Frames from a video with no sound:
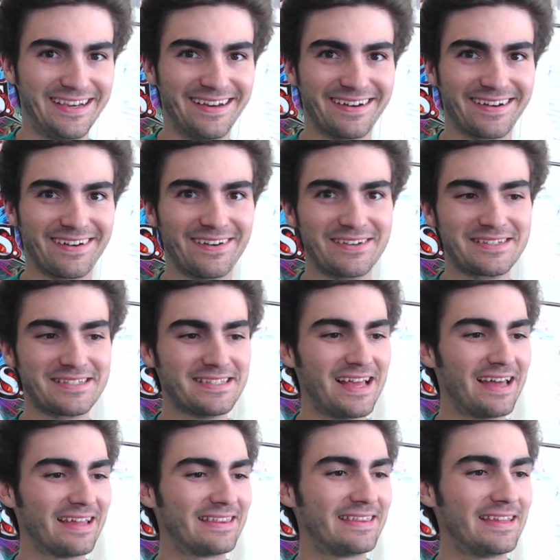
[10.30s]
here goes
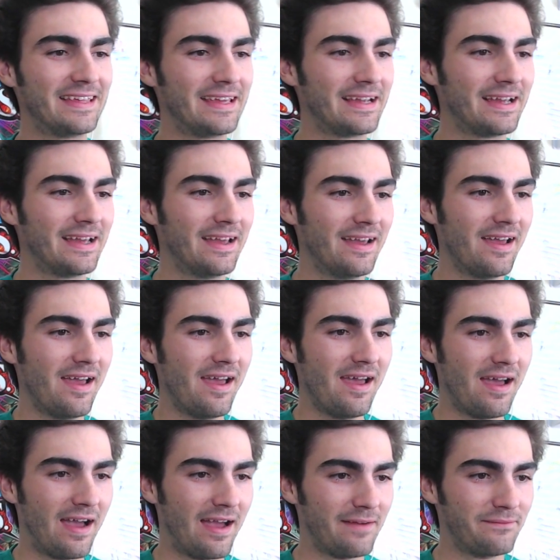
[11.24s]
nothing.
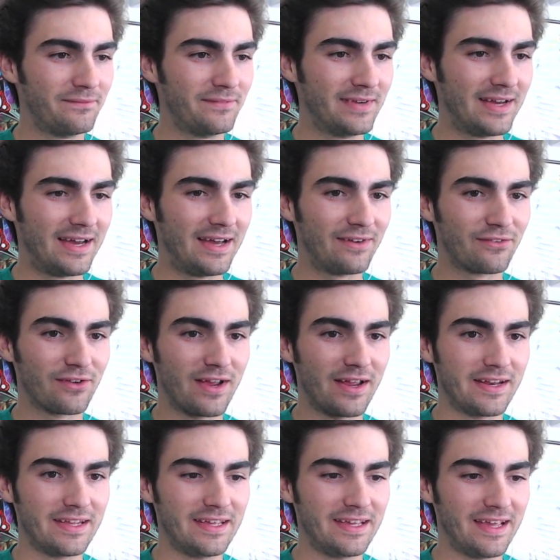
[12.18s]
I'm not
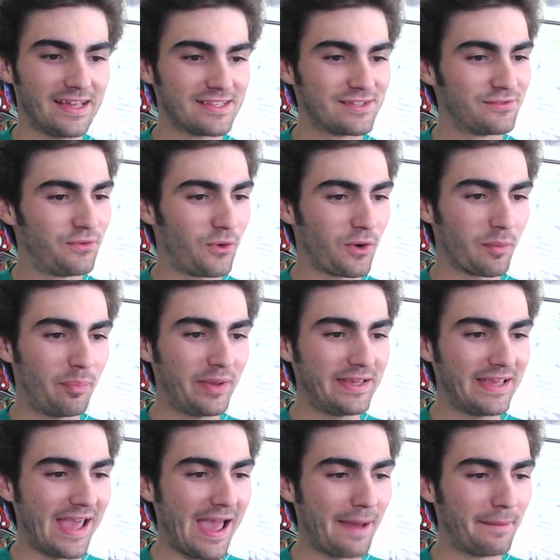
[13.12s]
ready. It's 4
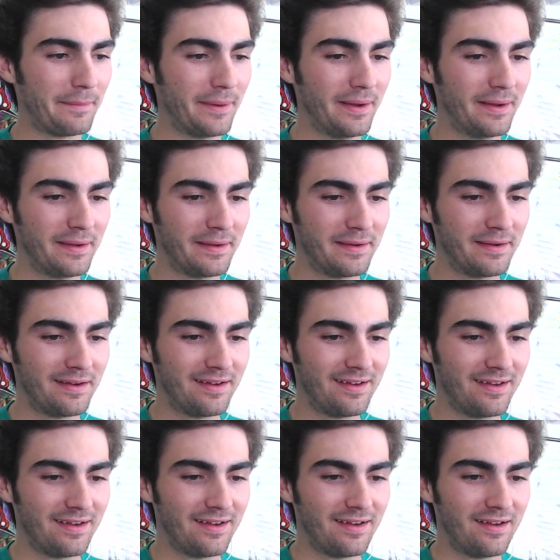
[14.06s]
p.m.
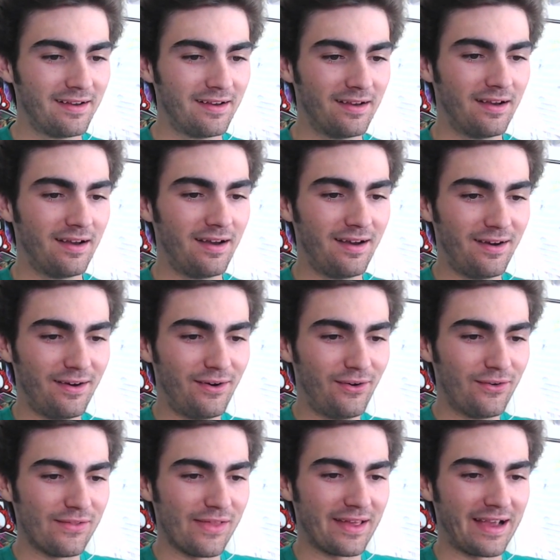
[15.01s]

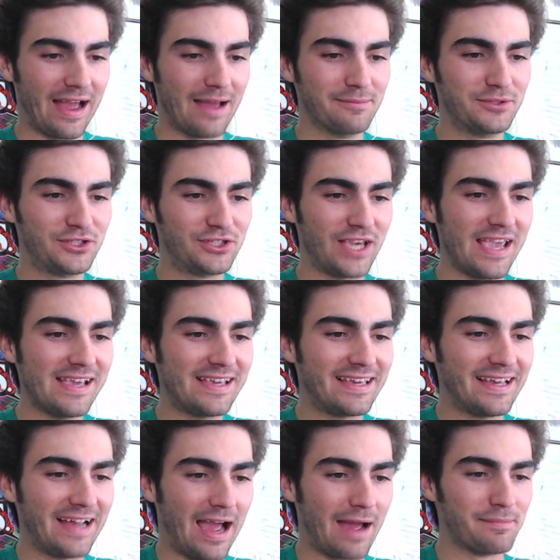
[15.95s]
Oh, like, I'm
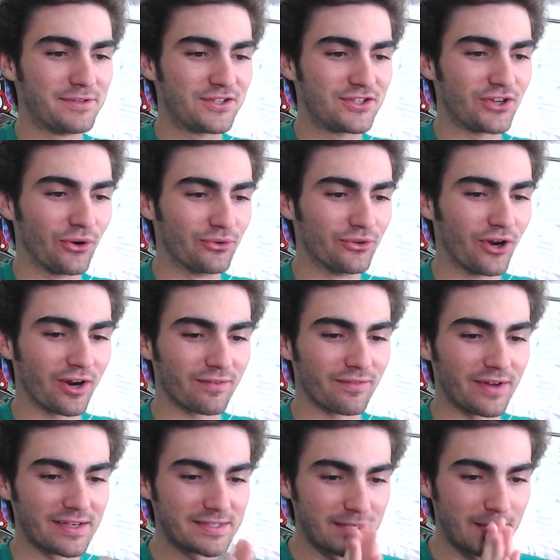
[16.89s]
shaking. I'm so
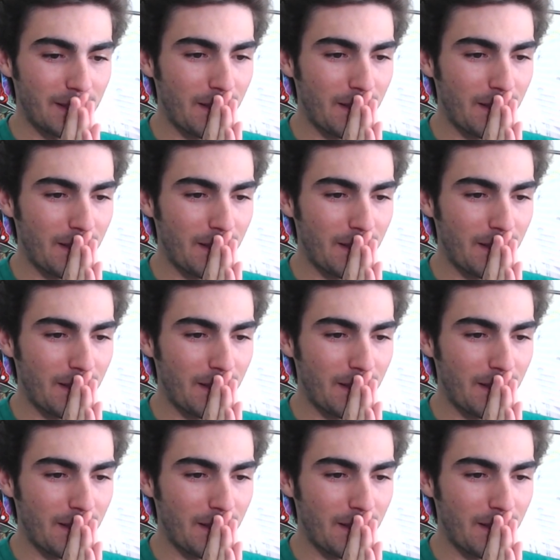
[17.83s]
nervous.